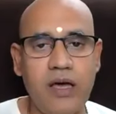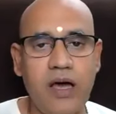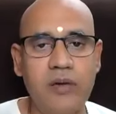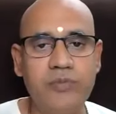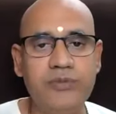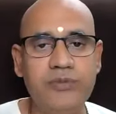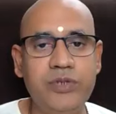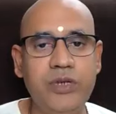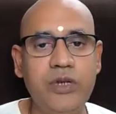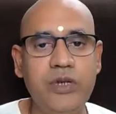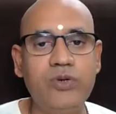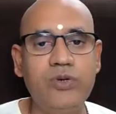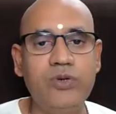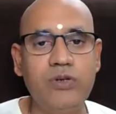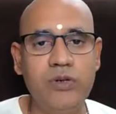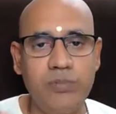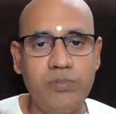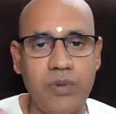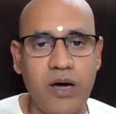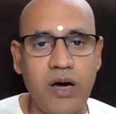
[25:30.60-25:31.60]

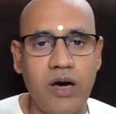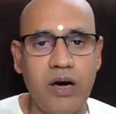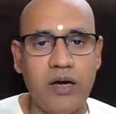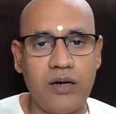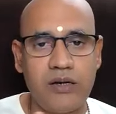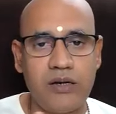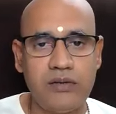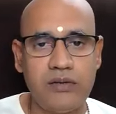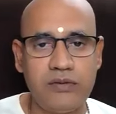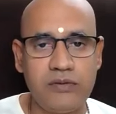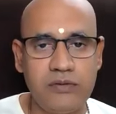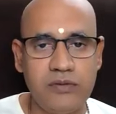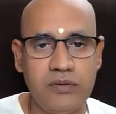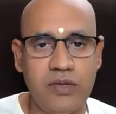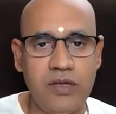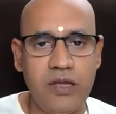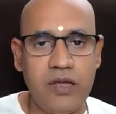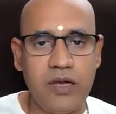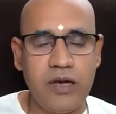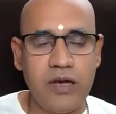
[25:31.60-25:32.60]
absolute power.
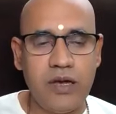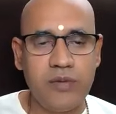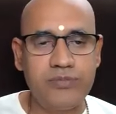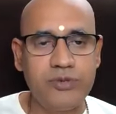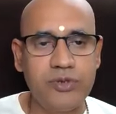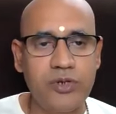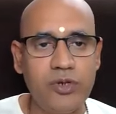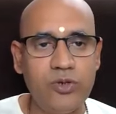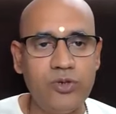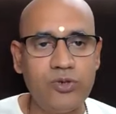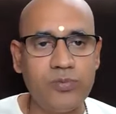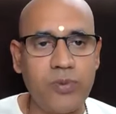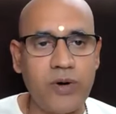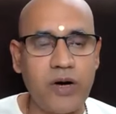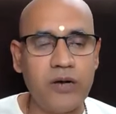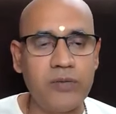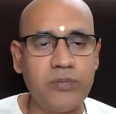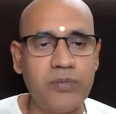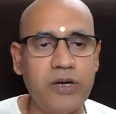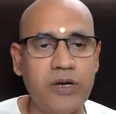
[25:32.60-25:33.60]
Absolute
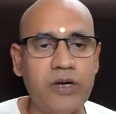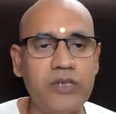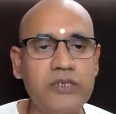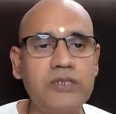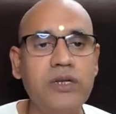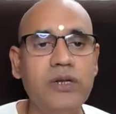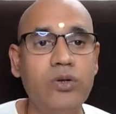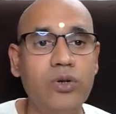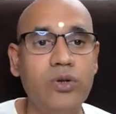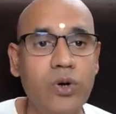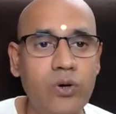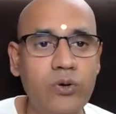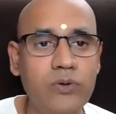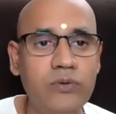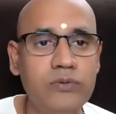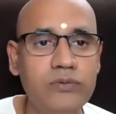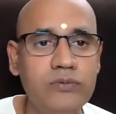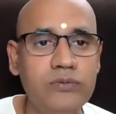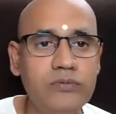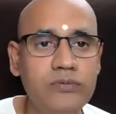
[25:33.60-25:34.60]
power because
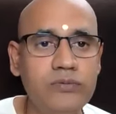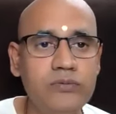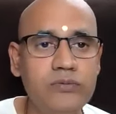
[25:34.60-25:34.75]
no,